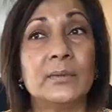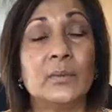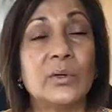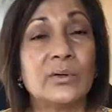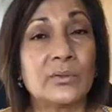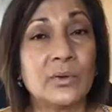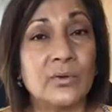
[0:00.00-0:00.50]

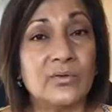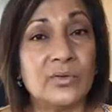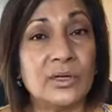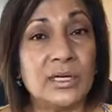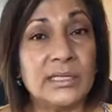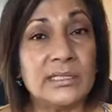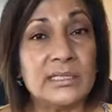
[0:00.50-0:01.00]
with
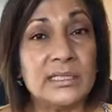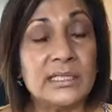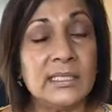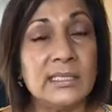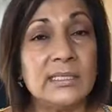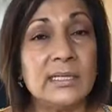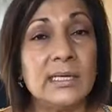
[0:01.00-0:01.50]

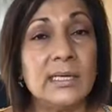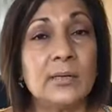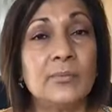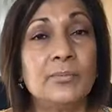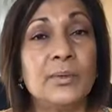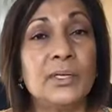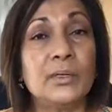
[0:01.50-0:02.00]
COVID-19,
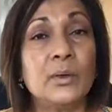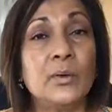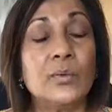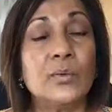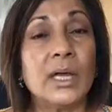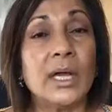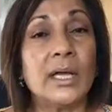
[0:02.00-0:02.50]
but know
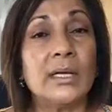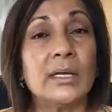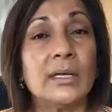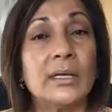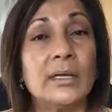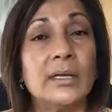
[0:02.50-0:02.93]
that